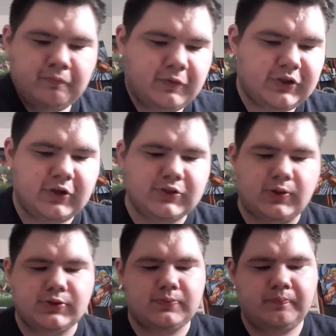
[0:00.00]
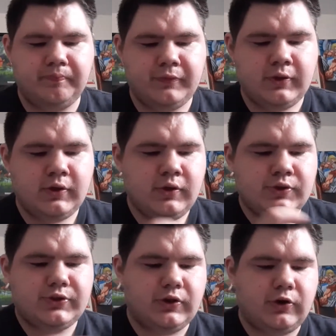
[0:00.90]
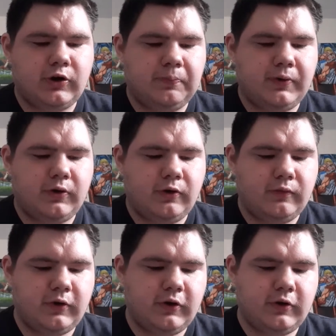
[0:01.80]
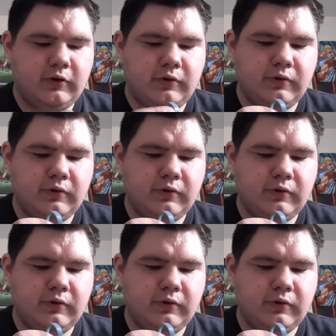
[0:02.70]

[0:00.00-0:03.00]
which I think is awesome. So then you're going to put over...